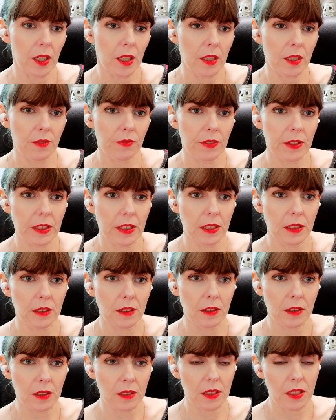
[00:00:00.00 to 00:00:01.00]
I get the
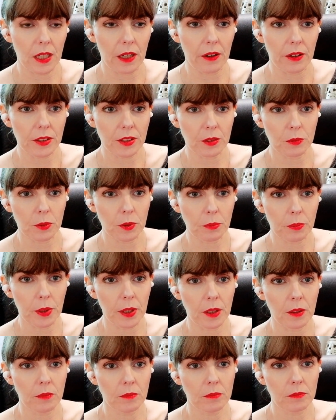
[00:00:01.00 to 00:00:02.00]
feeling that this character
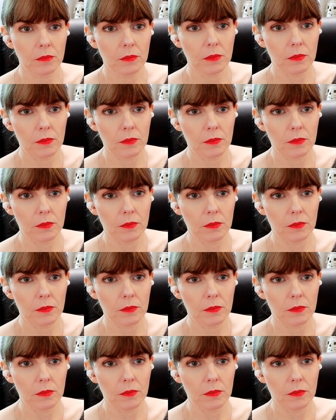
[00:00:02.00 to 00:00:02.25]
would be